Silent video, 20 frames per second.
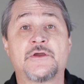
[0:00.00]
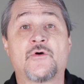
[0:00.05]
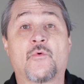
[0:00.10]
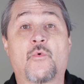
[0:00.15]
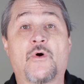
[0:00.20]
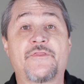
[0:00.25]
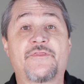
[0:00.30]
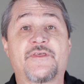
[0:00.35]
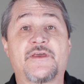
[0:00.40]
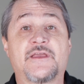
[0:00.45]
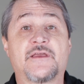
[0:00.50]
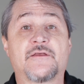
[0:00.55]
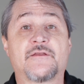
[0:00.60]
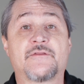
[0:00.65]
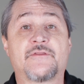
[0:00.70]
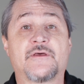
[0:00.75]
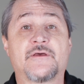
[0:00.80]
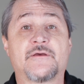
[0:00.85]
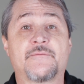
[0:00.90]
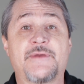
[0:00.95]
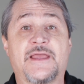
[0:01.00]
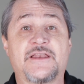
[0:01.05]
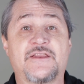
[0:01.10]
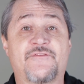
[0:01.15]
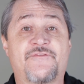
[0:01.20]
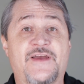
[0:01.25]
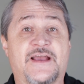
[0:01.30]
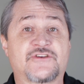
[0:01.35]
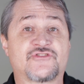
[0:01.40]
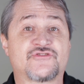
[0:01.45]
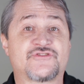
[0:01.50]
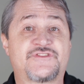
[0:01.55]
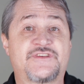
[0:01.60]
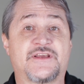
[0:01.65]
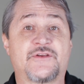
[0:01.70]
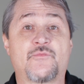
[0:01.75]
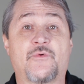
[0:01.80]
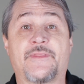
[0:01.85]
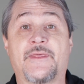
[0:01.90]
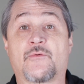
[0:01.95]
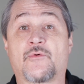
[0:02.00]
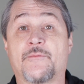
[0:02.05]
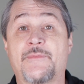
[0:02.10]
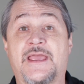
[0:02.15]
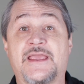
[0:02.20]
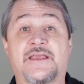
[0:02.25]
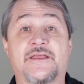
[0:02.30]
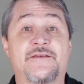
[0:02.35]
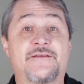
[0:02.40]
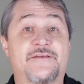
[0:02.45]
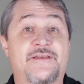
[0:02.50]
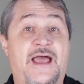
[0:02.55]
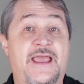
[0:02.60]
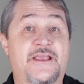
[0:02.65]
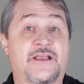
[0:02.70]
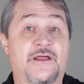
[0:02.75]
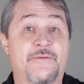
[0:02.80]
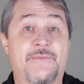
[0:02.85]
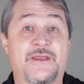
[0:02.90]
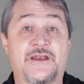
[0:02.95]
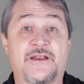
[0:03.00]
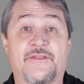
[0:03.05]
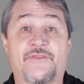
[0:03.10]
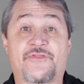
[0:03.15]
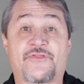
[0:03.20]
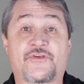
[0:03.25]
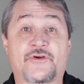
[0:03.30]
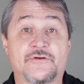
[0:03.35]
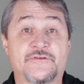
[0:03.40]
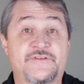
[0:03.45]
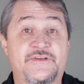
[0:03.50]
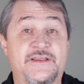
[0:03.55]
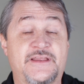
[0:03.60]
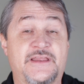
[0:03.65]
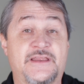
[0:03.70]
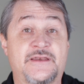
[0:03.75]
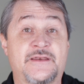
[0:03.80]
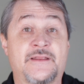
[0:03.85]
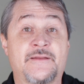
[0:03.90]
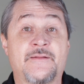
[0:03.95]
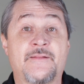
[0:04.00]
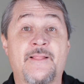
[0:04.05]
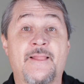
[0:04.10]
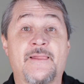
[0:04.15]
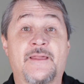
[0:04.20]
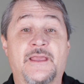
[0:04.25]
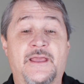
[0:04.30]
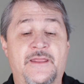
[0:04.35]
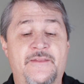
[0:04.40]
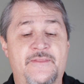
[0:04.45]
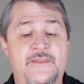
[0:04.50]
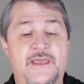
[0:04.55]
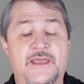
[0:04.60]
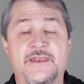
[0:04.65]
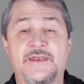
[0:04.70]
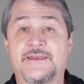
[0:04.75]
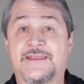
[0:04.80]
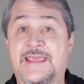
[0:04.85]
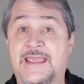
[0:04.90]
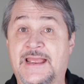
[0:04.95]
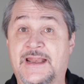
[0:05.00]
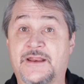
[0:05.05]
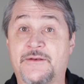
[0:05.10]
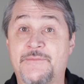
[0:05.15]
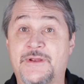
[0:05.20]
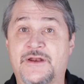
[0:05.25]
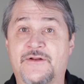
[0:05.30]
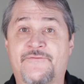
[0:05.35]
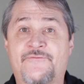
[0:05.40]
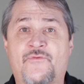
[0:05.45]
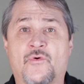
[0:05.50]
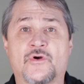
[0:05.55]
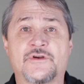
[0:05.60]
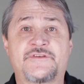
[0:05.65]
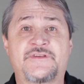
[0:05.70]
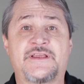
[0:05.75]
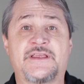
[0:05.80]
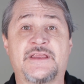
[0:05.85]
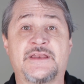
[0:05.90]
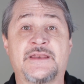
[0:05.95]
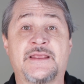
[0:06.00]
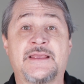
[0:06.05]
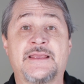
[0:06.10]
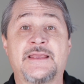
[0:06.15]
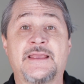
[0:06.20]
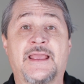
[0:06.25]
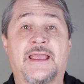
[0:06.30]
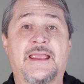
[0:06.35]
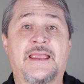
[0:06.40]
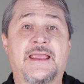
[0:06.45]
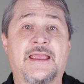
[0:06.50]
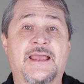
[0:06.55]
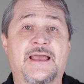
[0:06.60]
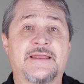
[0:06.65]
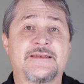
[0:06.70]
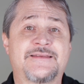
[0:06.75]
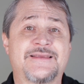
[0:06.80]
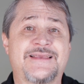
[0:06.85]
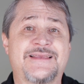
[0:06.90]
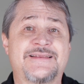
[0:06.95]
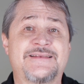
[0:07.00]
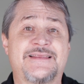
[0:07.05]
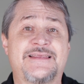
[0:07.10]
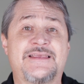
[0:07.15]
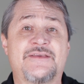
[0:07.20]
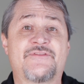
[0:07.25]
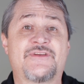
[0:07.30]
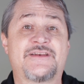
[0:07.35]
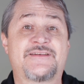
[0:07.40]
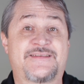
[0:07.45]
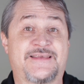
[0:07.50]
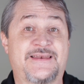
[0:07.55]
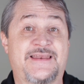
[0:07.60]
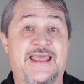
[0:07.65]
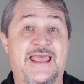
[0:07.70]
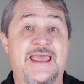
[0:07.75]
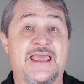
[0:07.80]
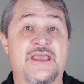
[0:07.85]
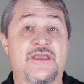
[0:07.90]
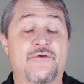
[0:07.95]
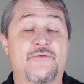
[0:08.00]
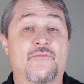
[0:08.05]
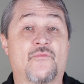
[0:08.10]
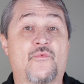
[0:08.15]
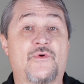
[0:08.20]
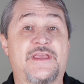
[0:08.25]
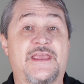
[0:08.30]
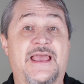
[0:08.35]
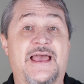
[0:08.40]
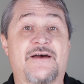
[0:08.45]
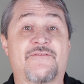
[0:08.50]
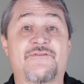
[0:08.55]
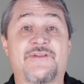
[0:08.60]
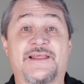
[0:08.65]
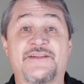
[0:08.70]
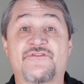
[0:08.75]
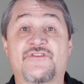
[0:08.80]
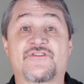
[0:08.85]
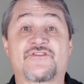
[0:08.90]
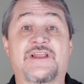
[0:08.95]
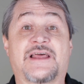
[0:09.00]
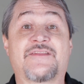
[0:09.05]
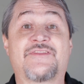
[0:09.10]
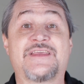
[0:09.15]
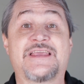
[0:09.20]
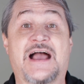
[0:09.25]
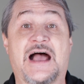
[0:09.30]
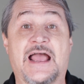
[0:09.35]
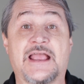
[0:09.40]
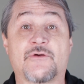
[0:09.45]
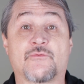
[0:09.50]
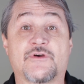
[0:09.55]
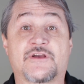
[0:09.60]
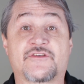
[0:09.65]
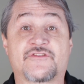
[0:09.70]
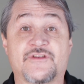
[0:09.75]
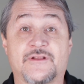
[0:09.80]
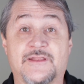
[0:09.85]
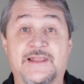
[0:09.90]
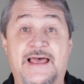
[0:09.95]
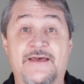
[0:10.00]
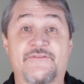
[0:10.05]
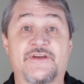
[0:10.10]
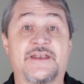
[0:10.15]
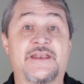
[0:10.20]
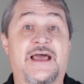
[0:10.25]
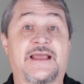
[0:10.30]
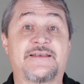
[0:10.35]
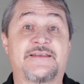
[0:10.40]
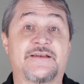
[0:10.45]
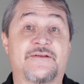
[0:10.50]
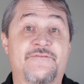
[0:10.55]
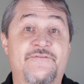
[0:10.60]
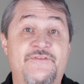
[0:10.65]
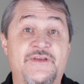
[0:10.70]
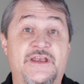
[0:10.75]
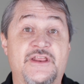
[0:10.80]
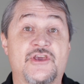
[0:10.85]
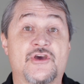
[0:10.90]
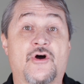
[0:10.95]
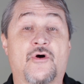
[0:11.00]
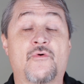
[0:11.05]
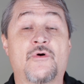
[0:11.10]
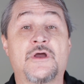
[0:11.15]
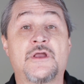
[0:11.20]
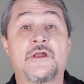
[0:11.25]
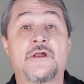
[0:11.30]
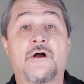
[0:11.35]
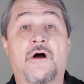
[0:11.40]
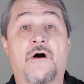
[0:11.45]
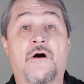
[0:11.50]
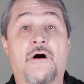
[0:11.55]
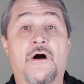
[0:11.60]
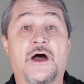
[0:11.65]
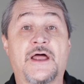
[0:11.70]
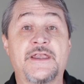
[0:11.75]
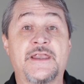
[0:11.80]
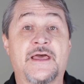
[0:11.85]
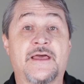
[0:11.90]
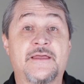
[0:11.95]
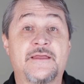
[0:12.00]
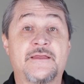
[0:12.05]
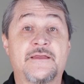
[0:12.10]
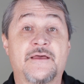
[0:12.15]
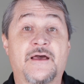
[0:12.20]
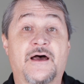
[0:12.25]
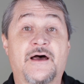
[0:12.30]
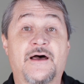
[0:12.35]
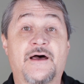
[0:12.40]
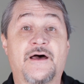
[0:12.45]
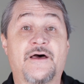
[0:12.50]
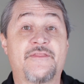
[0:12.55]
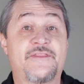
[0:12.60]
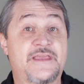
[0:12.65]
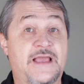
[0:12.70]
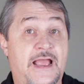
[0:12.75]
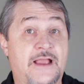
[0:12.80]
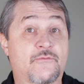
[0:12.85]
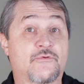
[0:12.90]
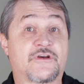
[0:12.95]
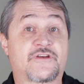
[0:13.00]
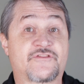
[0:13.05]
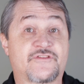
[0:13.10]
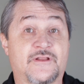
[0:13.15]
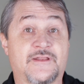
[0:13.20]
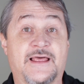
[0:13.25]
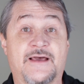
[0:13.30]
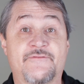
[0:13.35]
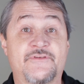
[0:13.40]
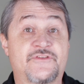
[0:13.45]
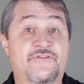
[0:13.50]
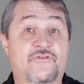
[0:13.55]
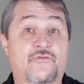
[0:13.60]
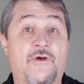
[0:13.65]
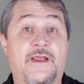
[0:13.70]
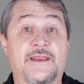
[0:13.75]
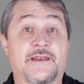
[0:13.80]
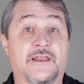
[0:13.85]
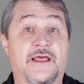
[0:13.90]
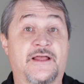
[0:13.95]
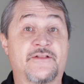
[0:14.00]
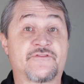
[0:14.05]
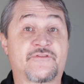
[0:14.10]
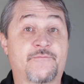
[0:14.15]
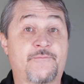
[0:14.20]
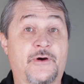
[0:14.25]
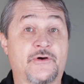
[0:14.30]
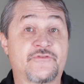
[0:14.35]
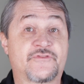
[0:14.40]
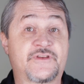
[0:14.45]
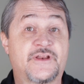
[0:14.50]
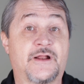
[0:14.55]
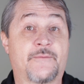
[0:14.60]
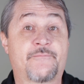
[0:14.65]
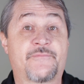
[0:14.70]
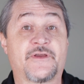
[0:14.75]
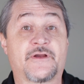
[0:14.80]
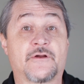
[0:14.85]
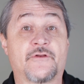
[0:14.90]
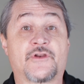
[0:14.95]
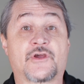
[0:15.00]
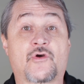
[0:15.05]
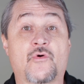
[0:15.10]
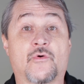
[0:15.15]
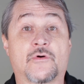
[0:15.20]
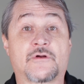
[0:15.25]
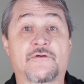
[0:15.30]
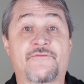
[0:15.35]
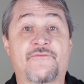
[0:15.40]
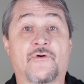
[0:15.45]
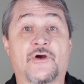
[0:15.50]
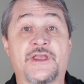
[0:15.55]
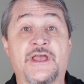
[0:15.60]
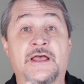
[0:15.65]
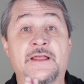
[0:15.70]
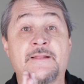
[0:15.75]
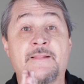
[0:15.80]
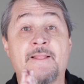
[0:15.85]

What the manufacturers did when they were making, Nikon made a 13, and then Canon made a 14. And even today, we have lenses like the IRIX 11. I did a video on the IRIX 11. It's a great lens, posted up there in the corner for you.